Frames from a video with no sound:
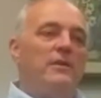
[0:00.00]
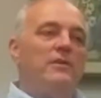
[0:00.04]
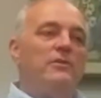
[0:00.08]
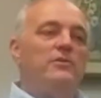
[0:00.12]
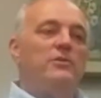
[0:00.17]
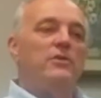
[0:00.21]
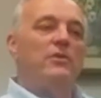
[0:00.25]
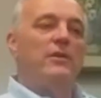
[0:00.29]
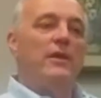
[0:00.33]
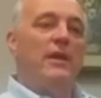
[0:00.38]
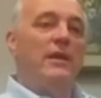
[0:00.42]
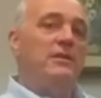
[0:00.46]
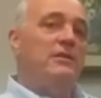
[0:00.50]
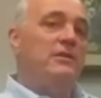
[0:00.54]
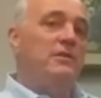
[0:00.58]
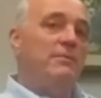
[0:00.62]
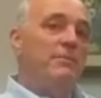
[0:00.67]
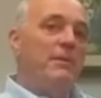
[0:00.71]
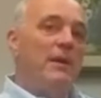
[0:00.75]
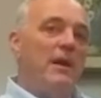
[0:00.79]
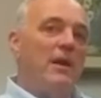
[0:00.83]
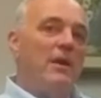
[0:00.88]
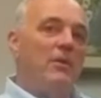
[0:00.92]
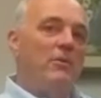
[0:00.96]
And so that's the
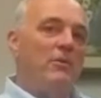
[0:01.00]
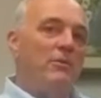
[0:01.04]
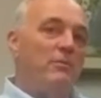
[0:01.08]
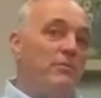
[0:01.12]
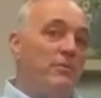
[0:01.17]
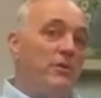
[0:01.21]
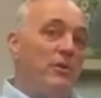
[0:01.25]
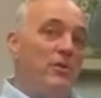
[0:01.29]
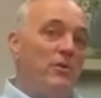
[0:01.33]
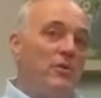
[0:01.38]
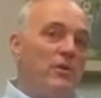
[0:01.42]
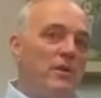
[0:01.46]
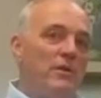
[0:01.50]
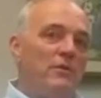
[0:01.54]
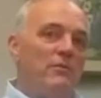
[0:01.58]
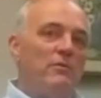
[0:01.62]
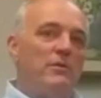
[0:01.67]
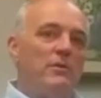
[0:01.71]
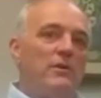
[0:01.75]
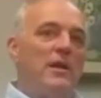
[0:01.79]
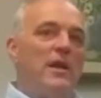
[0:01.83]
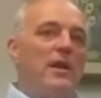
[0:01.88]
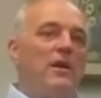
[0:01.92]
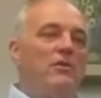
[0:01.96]
power and beauty
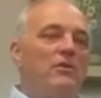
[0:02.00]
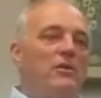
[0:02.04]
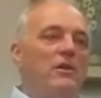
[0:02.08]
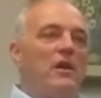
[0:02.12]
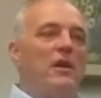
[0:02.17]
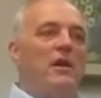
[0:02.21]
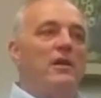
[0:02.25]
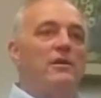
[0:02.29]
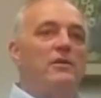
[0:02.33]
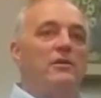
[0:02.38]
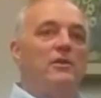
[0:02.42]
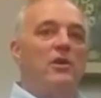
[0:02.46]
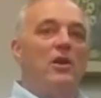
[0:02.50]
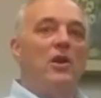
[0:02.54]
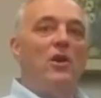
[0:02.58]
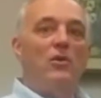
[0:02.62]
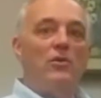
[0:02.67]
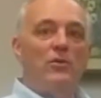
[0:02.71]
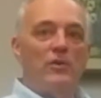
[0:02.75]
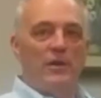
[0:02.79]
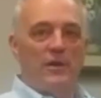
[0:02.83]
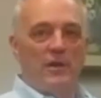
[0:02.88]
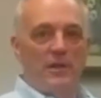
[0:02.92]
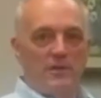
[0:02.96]
of how God
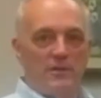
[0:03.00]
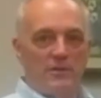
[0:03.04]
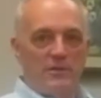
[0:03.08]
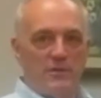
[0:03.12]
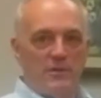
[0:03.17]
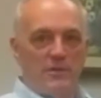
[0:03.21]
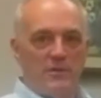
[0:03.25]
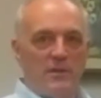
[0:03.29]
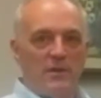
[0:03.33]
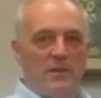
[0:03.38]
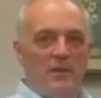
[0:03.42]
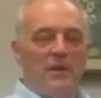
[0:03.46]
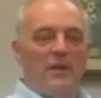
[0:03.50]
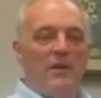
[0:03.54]
coded us.